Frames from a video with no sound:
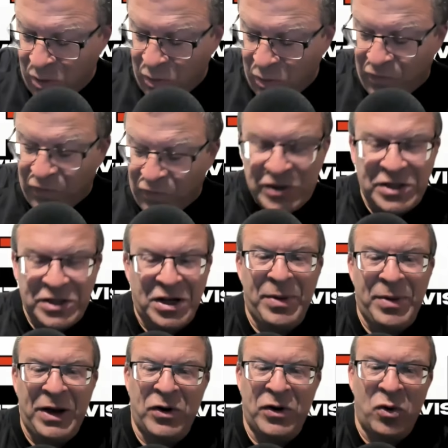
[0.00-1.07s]
First
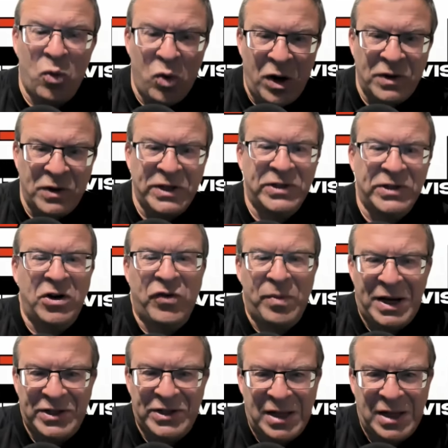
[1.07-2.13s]
time ever, well-deserved for
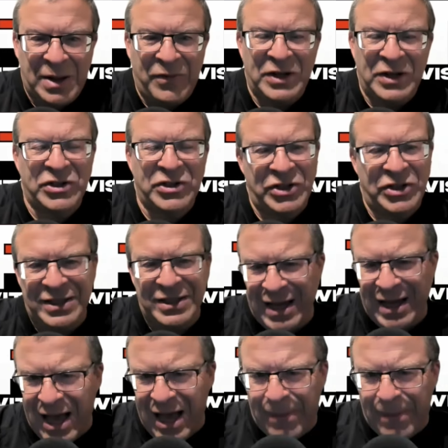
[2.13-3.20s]
Masha Slamovich. She's an
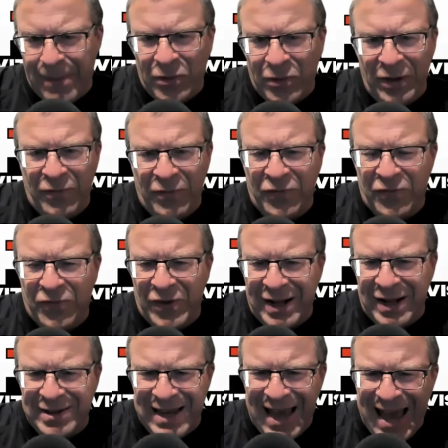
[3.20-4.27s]
absolutely
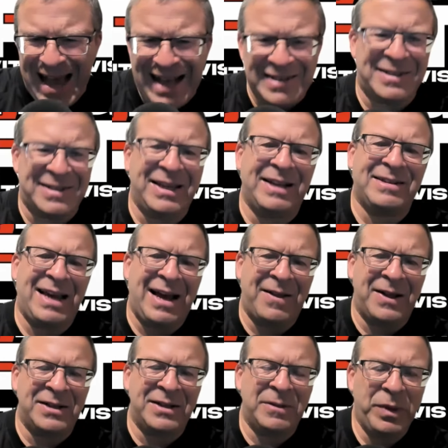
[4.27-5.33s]
fantastic
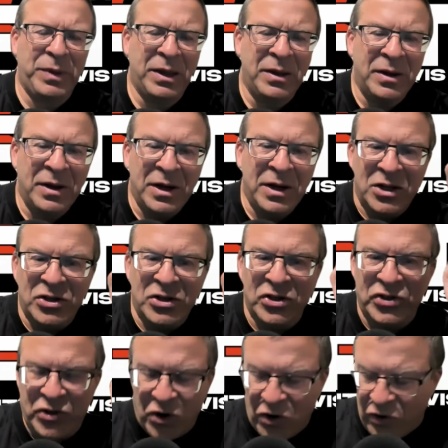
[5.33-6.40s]
talent.
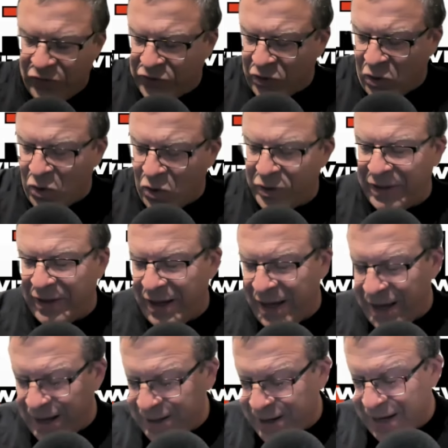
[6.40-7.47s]
Deserves holding
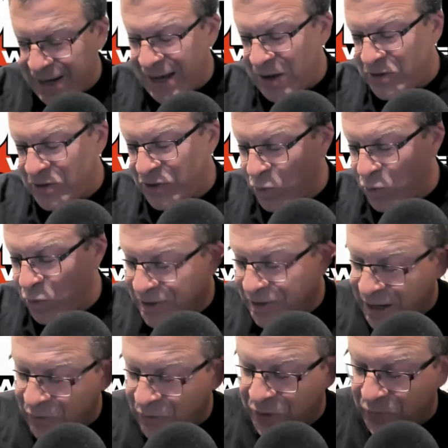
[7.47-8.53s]
the Knockouts world
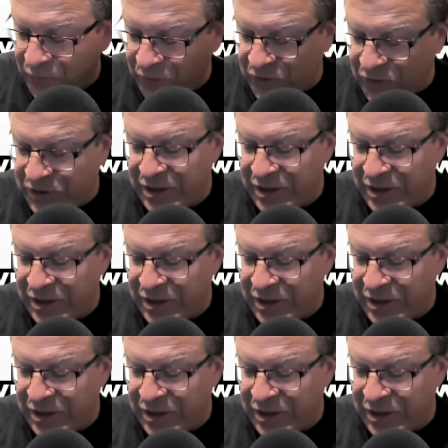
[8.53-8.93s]
title for the first